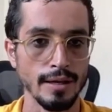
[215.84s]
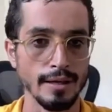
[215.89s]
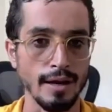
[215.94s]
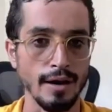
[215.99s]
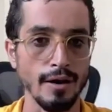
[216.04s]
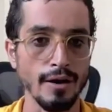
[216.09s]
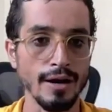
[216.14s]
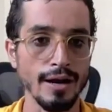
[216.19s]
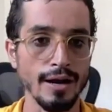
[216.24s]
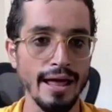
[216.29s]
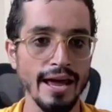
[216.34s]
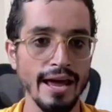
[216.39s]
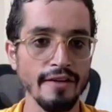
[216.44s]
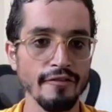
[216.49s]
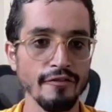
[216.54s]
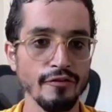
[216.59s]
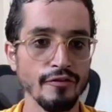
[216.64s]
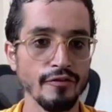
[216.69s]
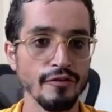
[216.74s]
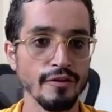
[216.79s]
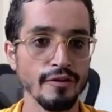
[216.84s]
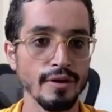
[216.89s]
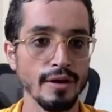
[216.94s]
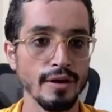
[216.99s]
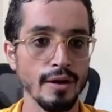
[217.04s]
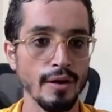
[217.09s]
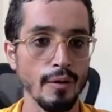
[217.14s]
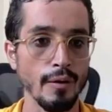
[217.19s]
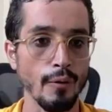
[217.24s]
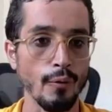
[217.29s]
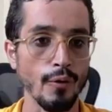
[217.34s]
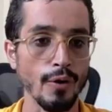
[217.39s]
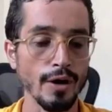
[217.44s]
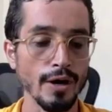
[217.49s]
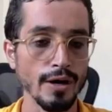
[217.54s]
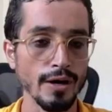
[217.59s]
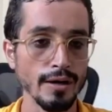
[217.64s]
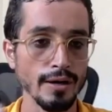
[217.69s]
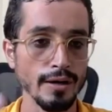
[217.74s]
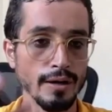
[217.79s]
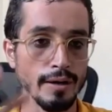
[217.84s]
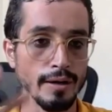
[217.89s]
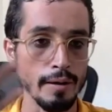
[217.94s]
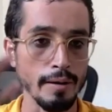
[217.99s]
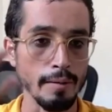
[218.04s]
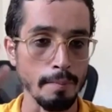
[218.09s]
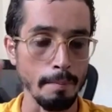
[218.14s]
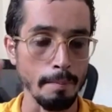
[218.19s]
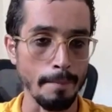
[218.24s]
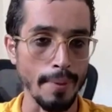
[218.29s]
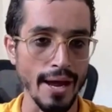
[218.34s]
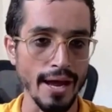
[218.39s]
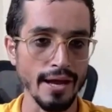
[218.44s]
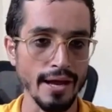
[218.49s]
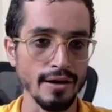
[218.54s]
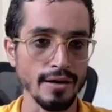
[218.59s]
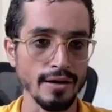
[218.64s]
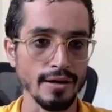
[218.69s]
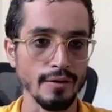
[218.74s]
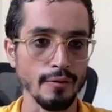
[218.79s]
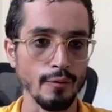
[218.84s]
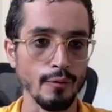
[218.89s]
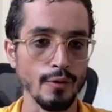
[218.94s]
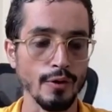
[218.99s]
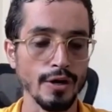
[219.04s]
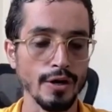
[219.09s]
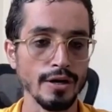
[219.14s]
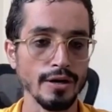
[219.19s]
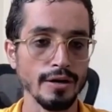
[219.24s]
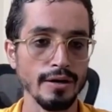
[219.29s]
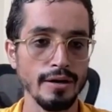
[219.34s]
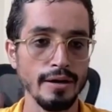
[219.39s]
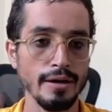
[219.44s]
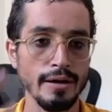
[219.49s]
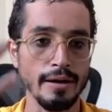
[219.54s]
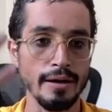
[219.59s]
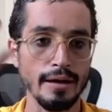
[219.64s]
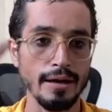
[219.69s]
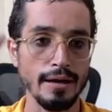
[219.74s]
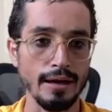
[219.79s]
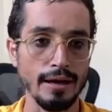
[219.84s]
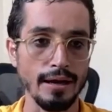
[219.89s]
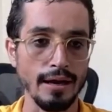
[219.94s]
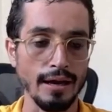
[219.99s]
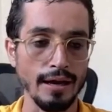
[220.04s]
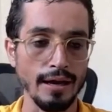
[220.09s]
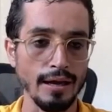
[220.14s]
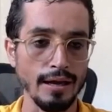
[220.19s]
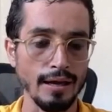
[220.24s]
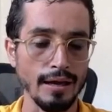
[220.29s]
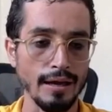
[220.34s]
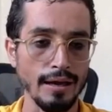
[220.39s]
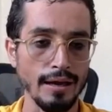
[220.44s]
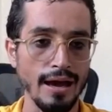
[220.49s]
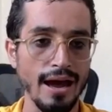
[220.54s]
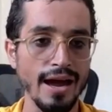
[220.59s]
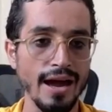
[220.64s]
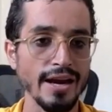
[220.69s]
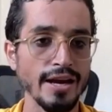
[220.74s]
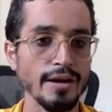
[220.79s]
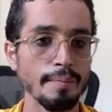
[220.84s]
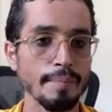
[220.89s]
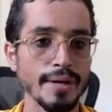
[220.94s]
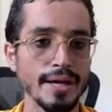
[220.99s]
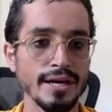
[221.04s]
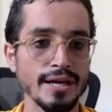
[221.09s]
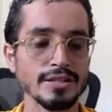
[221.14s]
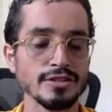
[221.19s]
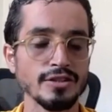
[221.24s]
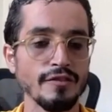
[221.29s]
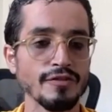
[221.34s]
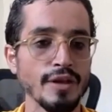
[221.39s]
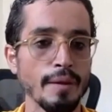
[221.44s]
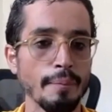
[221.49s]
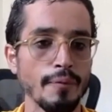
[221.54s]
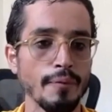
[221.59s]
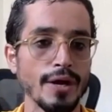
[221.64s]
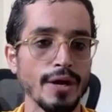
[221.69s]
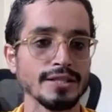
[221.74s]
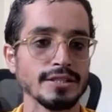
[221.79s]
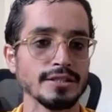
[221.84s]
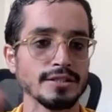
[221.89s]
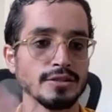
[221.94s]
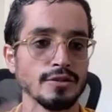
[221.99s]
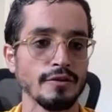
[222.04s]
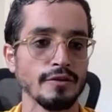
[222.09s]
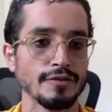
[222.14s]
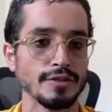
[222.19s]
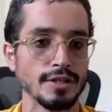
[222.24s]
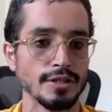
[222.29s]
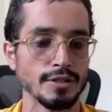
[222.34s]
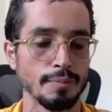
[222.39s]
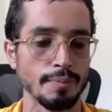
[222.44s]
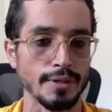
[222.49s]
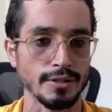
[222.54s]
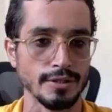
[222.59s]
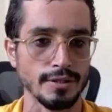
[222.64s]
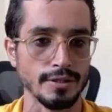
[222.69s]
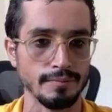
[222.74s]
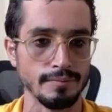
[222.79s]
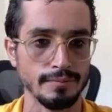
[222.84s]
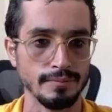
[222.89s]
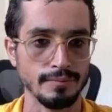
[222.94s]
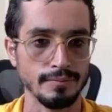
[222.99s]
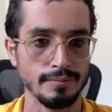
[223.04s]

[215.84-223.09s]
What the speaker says: Our life were better, were higher because of the presence of this person.